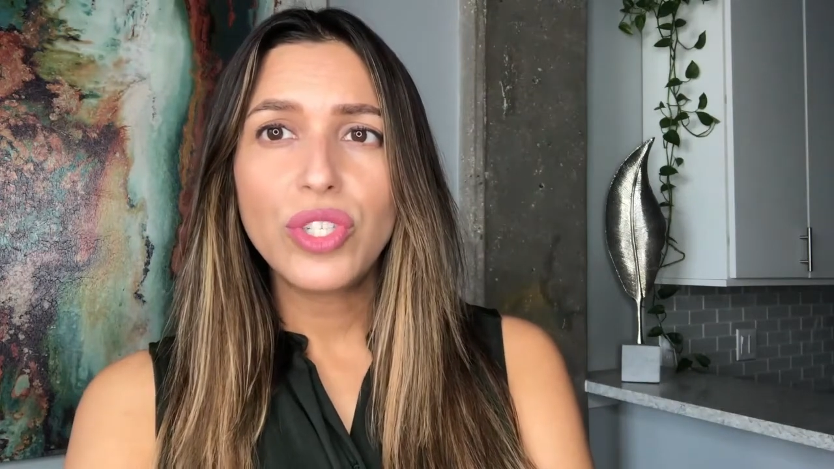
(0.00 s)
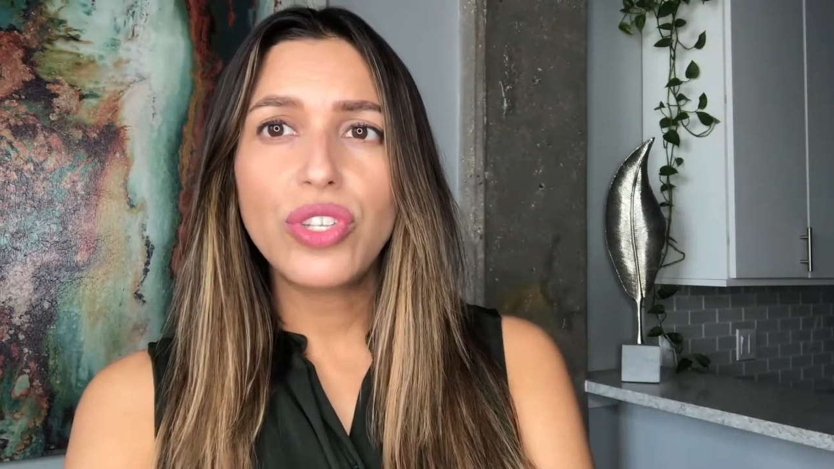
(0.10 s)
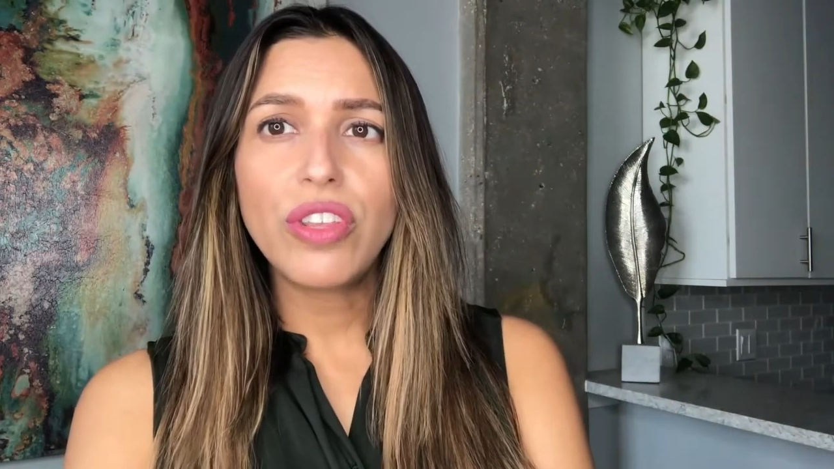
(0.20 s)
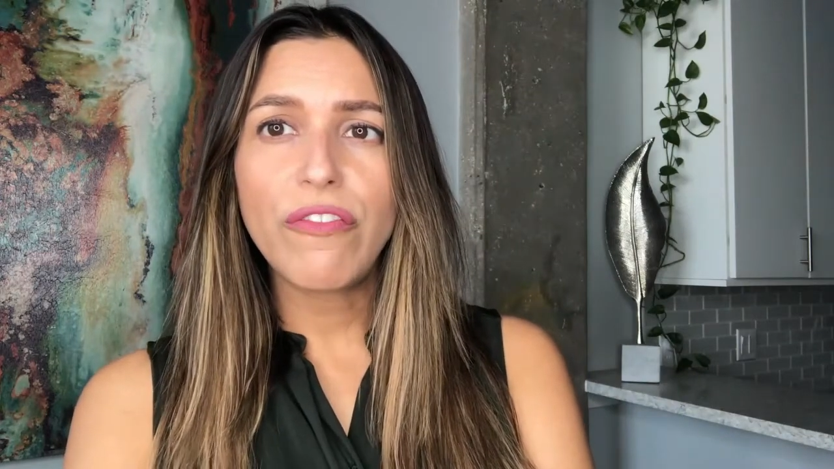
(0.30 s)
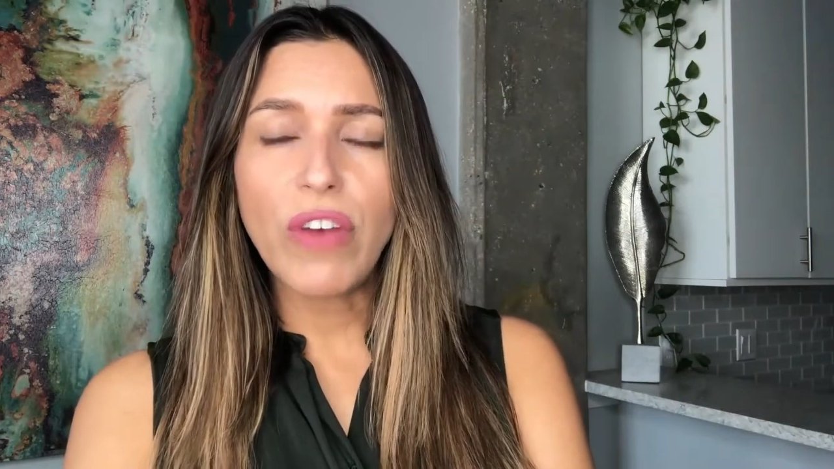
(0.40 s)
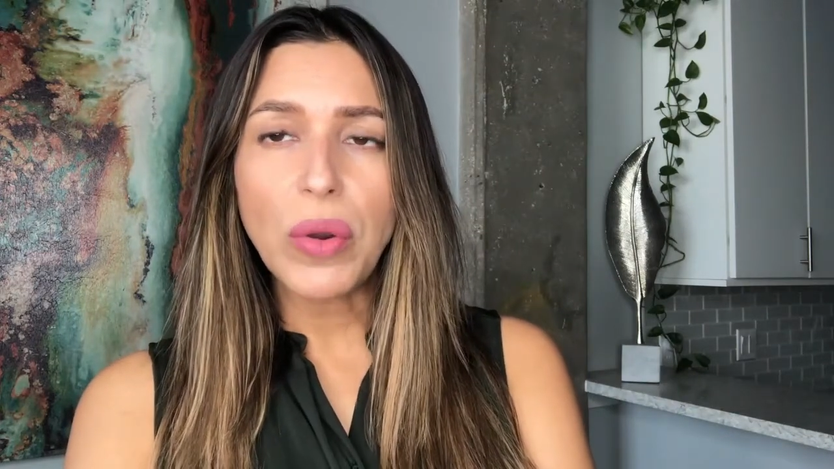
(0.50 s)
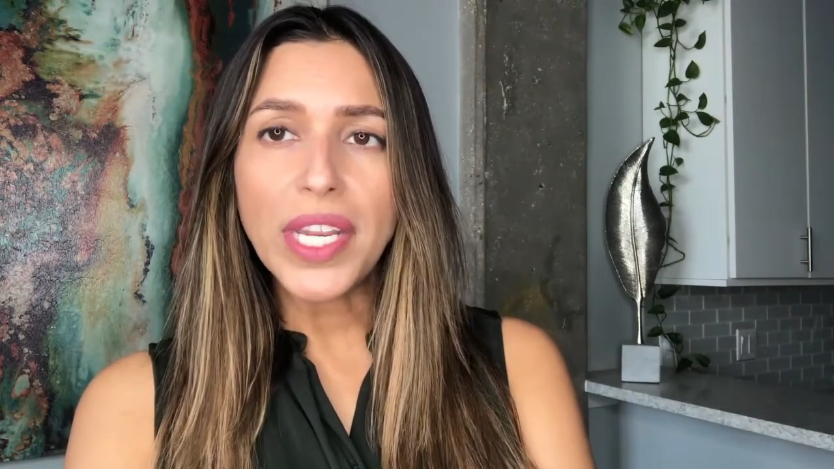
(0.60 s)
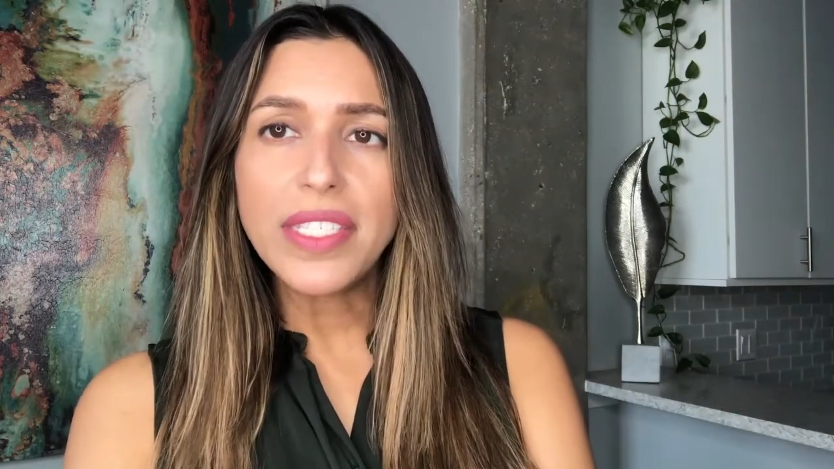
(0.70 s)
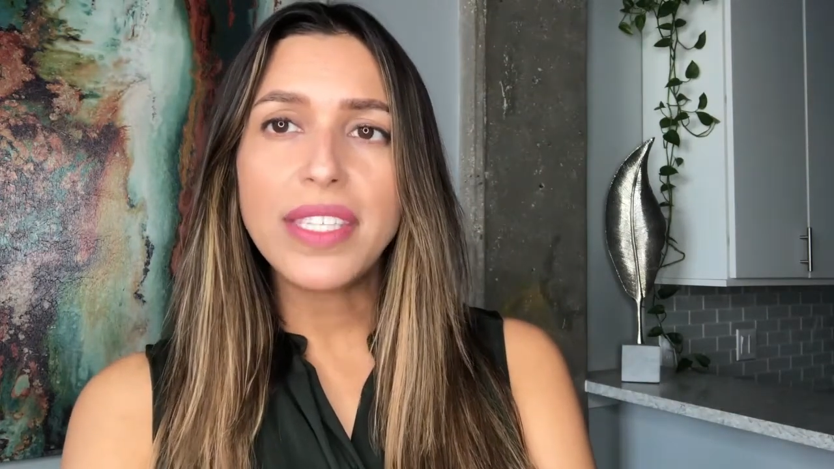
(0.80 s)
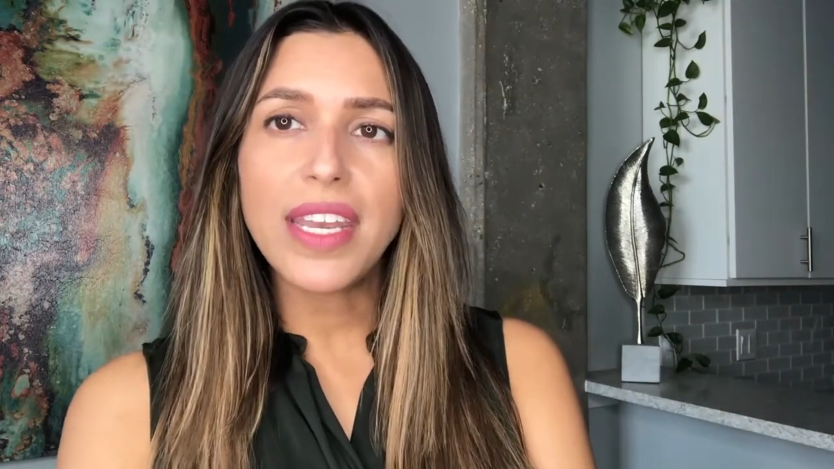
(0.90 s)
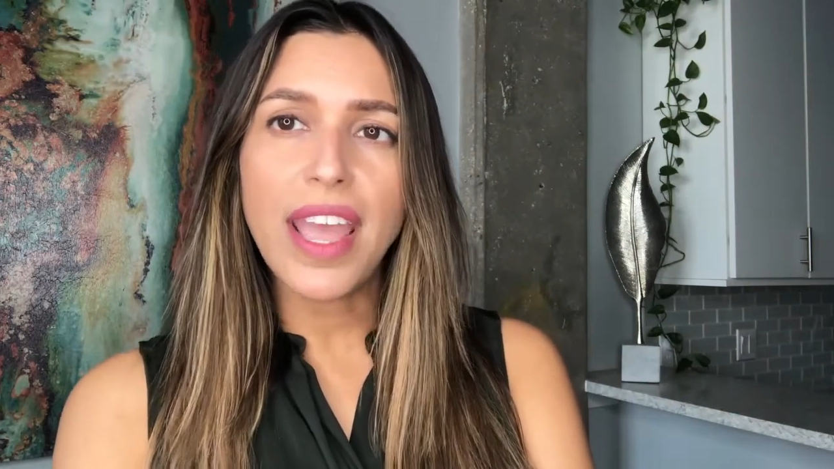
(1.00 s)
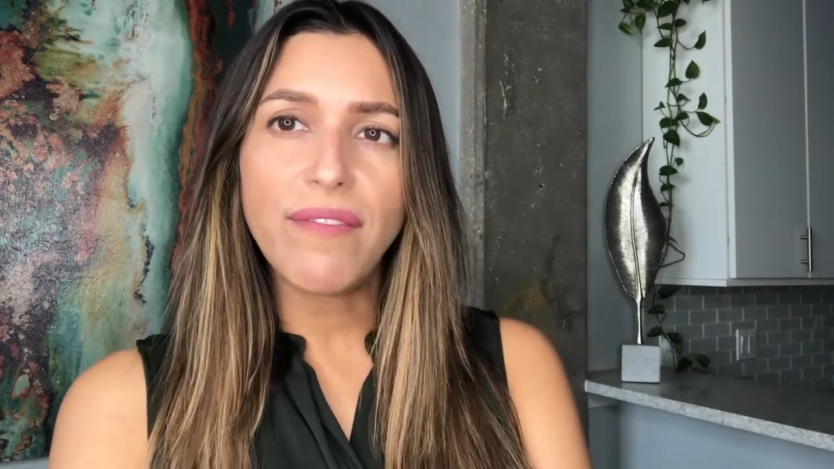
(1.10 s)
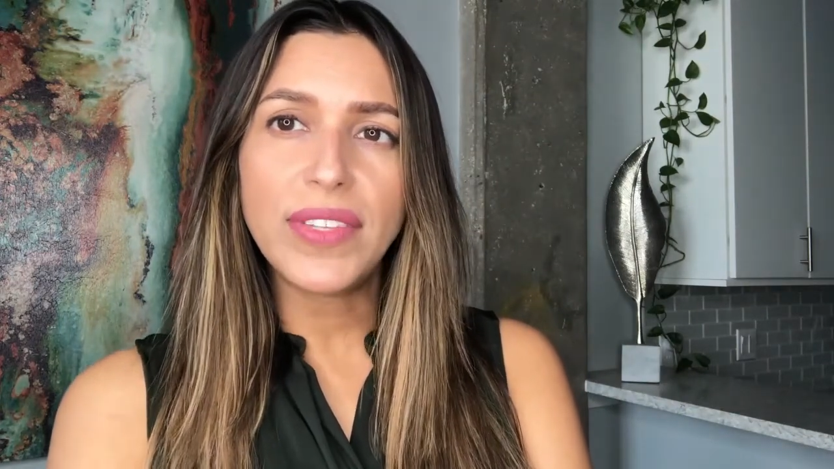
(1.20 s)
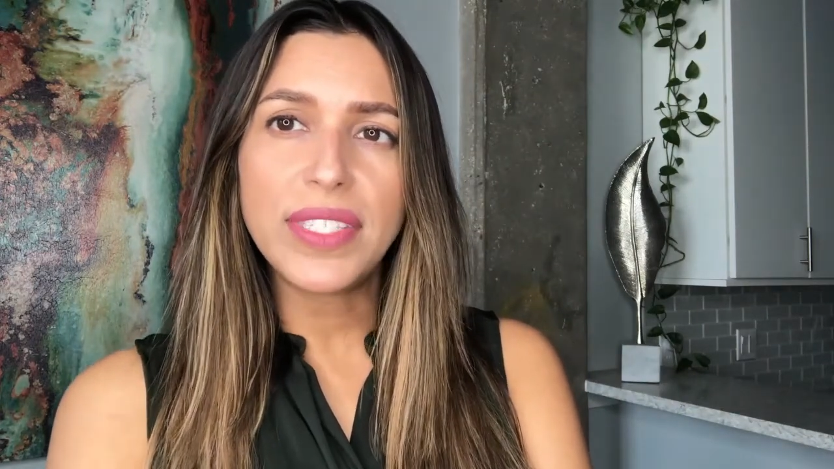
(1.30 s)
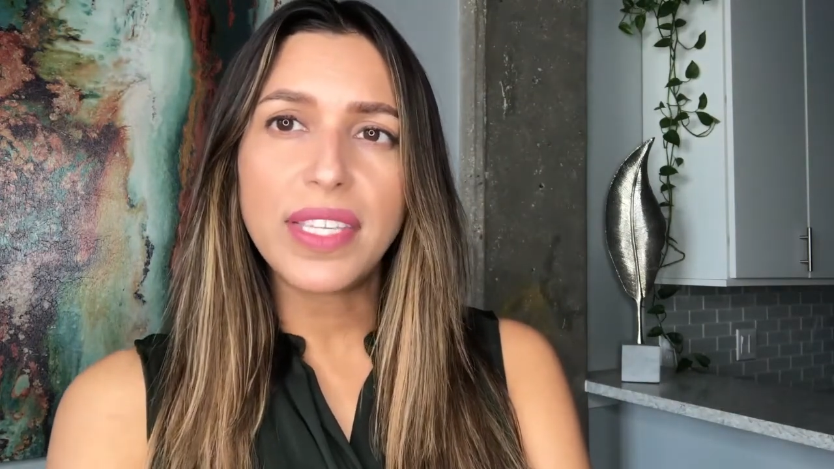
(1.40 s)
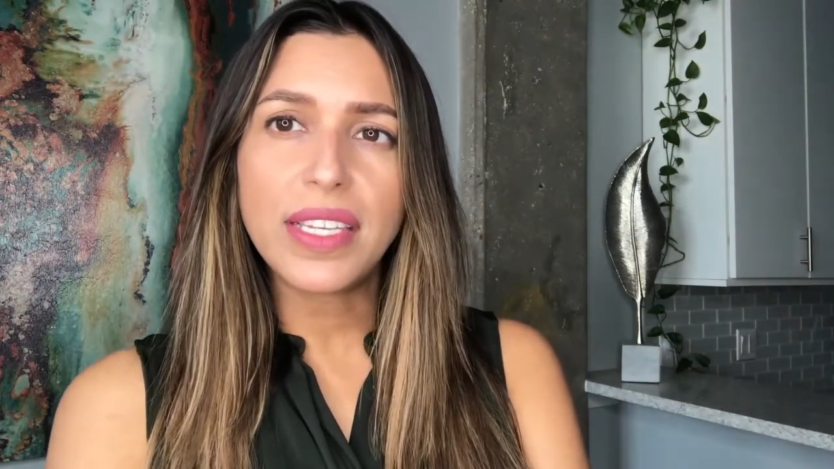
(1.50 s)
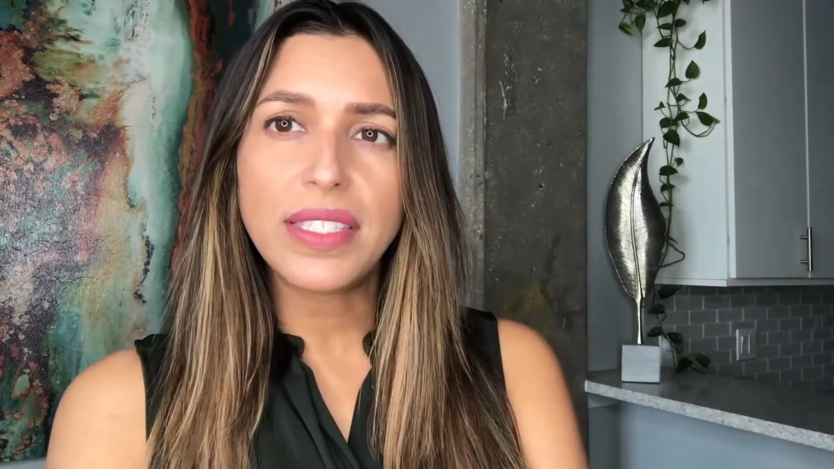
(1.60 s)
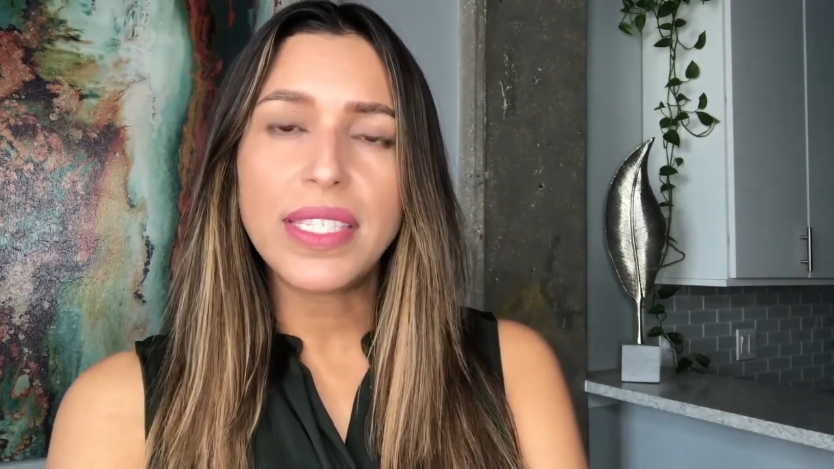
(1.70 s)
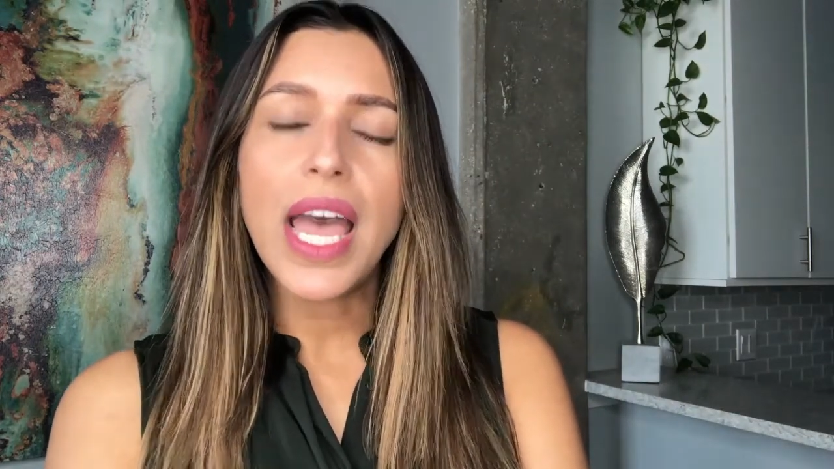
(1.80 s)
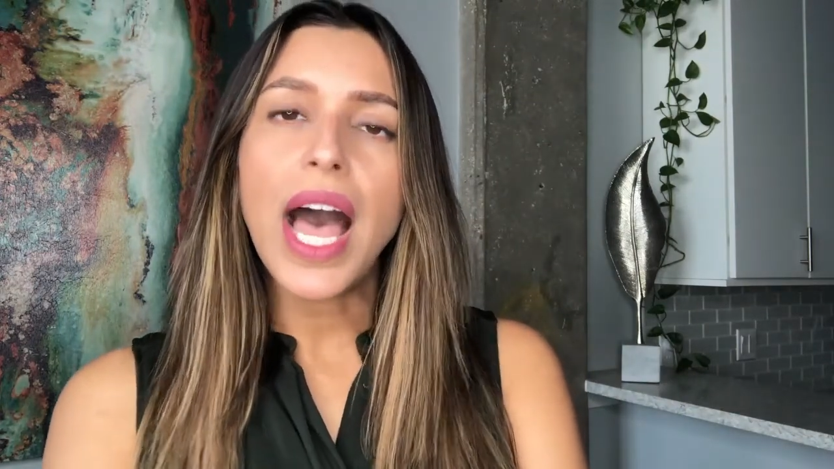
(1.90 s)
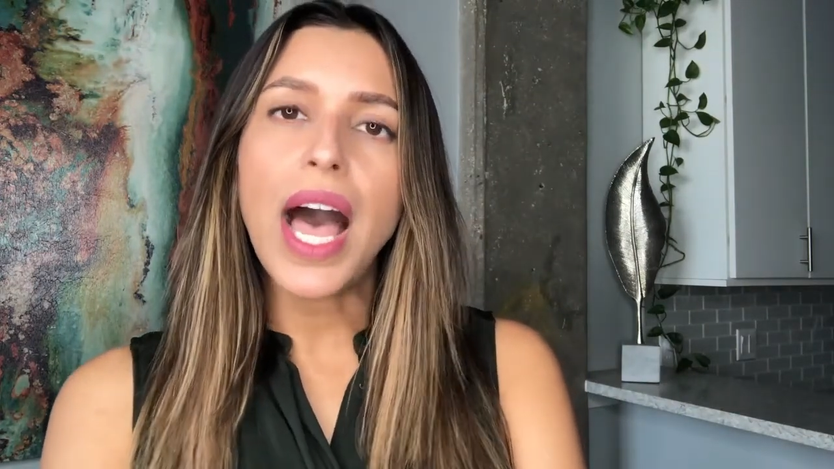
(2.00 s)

to the focus and emphasis